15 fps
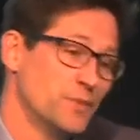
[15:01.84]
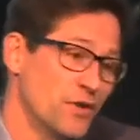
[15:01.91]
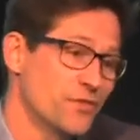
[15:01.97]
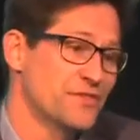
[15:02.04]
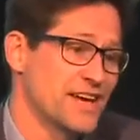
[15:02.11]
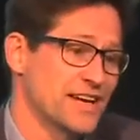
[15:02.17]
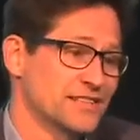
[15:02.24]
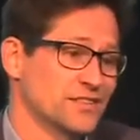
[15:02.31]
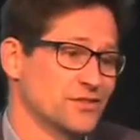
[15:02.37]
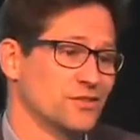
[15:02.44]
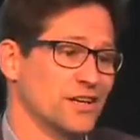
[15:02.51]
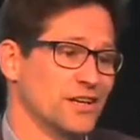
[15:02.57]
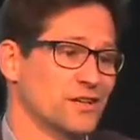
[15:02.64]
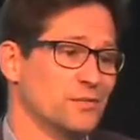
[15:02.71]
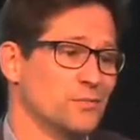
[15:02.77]
both
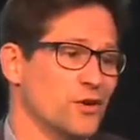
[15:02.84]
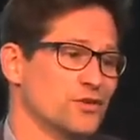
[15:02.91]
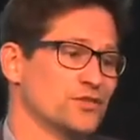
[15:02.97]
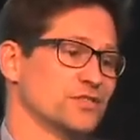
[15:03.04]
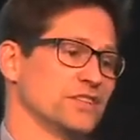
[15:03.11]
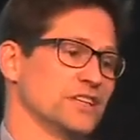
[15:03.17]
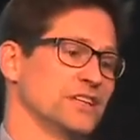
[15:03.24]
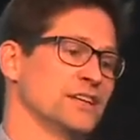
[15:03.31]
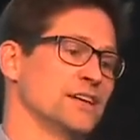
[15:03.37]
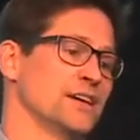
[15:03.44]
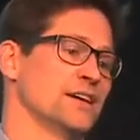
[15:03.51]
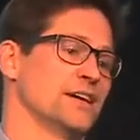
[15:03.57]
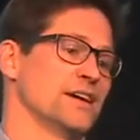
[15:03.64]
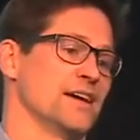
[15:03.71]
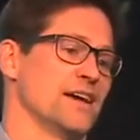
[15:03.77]
technical and commercially
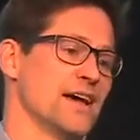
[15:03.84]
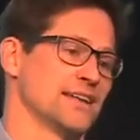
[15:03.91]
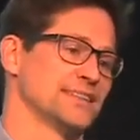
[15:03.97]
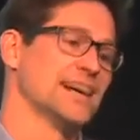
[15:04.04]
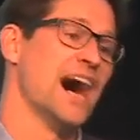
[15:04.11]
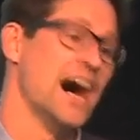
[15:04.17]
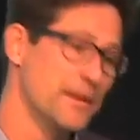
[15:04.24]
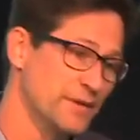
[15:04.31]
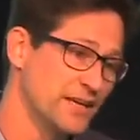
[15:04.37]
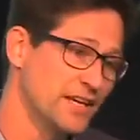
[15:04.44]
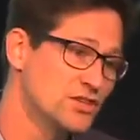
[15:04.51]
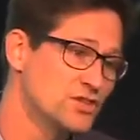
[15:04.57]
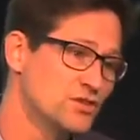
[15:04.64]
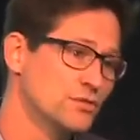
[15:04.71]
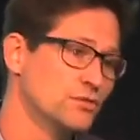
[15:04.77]
a timing
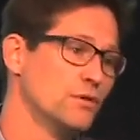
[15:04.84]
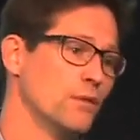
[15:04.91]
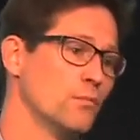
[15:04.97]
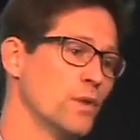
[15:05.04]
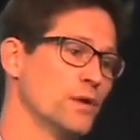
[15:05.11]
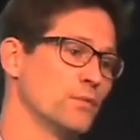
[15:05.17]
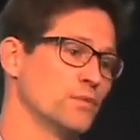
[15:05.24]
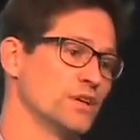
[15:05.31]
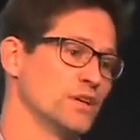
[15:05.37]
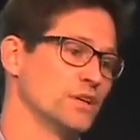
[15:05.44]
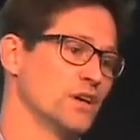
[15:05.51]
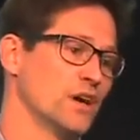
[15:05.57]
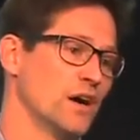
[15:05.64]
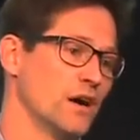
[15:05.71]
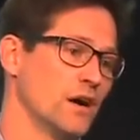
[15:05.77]
issue of when
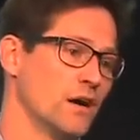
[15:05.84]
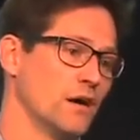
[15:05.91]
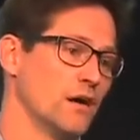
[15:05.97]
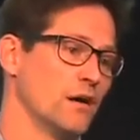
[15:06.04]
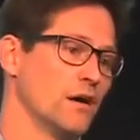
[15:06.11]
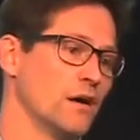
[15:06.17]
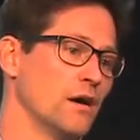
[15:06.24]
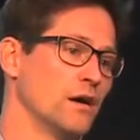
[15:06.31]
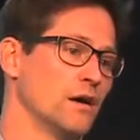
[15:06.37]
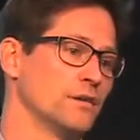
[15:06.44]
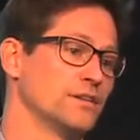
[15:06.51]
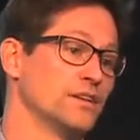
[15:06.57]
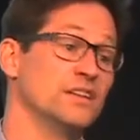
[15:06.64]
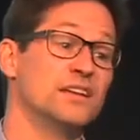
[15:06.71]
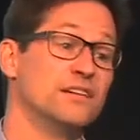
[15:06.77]
we
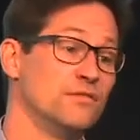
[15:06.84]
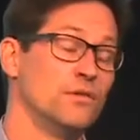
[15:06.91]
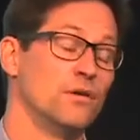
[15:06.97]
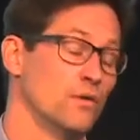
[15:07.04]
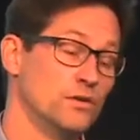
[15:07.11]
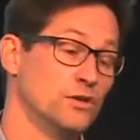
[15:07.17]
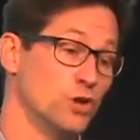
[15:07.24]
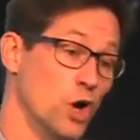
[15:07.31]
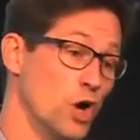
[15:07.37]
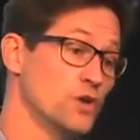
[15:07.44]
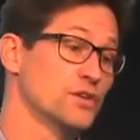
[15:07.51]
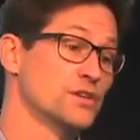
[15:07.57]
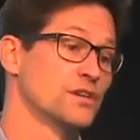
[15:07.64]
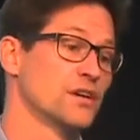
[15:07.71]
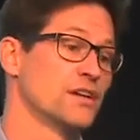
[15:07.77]
deliver or
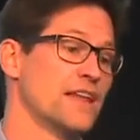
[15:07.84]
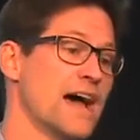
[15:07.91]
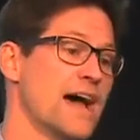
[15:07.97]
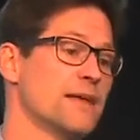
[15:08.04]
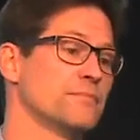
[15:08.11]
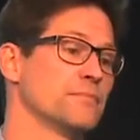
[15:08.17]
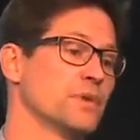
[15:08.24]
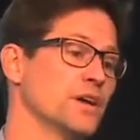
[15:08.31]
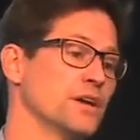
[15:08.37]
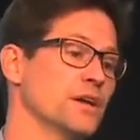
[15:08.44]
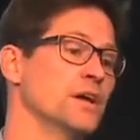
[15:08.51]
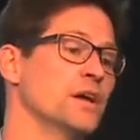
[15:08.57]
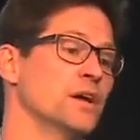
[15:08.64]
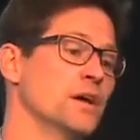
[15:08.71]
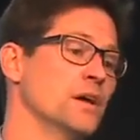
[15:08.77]
launch that. But
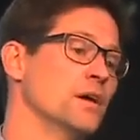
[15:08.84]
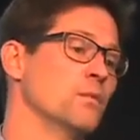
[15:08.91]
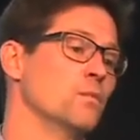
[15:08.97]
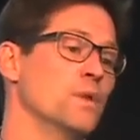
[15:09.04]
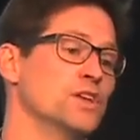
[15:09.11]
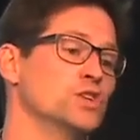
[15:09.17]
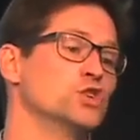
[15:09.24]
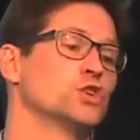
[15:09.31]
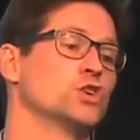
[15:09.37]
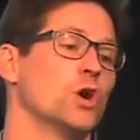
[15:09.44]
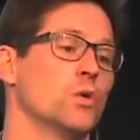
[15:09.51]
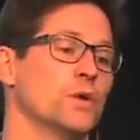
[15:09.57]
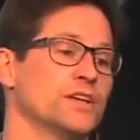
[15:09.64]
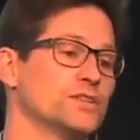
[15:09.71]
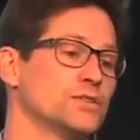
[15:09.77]
when you
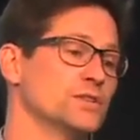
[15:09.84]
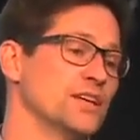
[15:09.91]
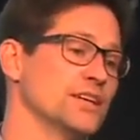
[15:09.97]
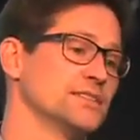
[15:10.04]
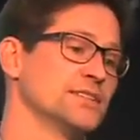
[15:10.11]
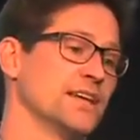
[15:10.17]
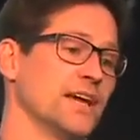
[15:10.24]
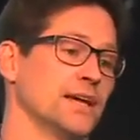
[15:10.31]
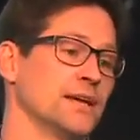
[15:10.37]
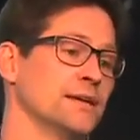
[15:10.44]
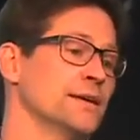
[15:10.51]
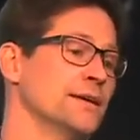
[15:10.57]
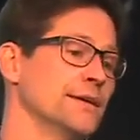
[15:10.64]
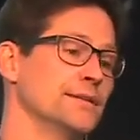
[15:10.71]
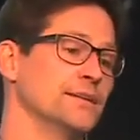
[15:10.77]
go into, let's
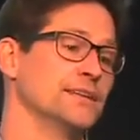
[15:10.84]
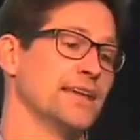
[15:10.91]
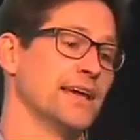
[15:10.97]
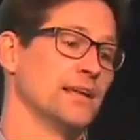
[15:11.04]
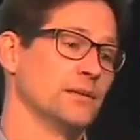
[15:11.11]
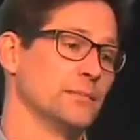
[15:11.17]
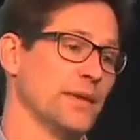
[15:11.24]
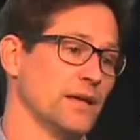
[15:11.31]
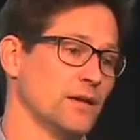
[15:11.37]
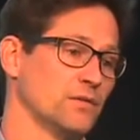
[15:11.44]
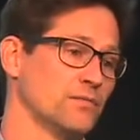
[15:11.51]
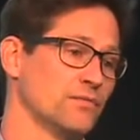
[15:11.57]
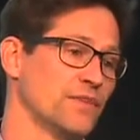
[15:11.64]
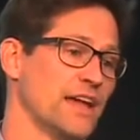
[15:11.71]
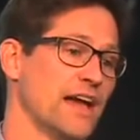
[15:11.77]
say, the Daily Mail,
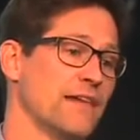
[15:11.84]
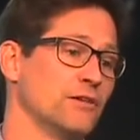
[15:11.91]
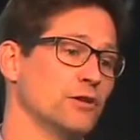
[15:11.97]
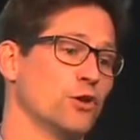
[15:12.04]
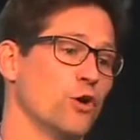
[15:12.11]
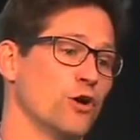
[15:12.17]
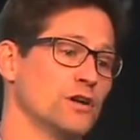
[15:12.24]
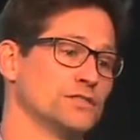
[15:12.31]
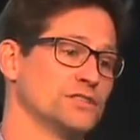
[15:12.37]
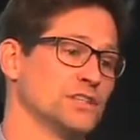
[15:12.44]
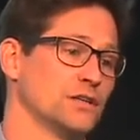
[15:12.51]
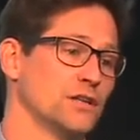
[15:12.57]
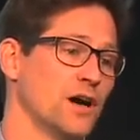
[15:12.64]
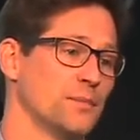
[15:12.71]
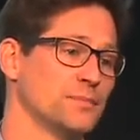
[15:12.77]
they have a loyalty
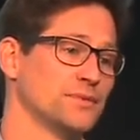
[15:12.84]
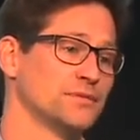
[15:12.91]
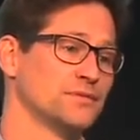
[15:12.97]
club.